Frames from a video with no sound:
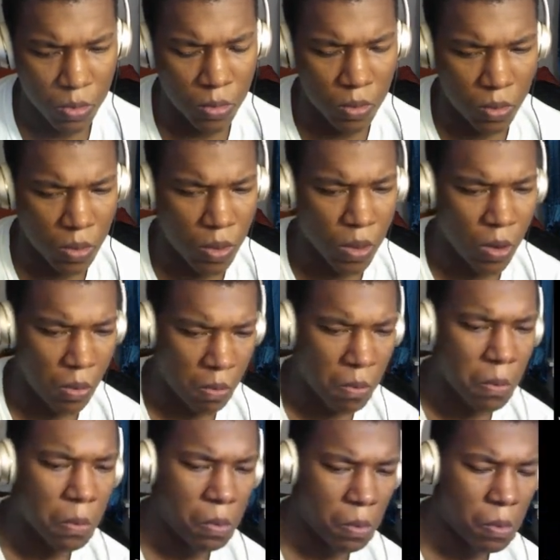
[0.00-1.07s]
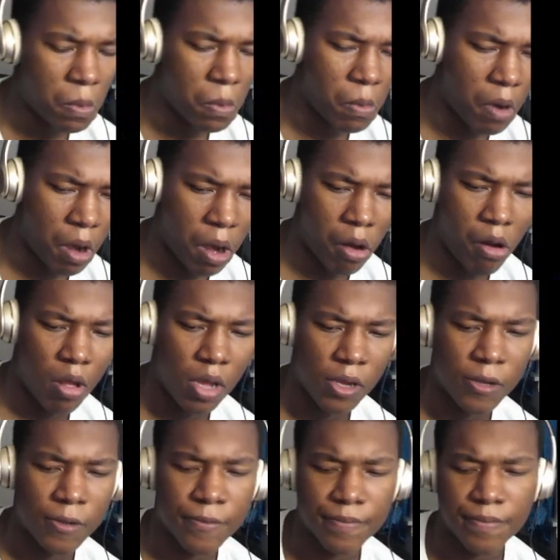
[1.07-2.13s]

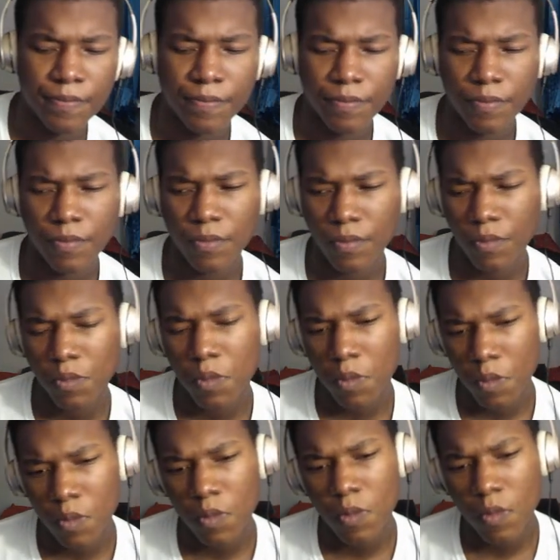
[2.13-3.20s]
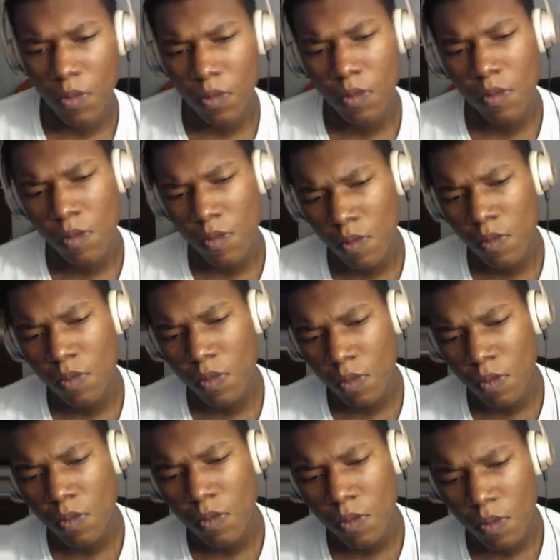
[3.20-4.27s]
(no one is talking)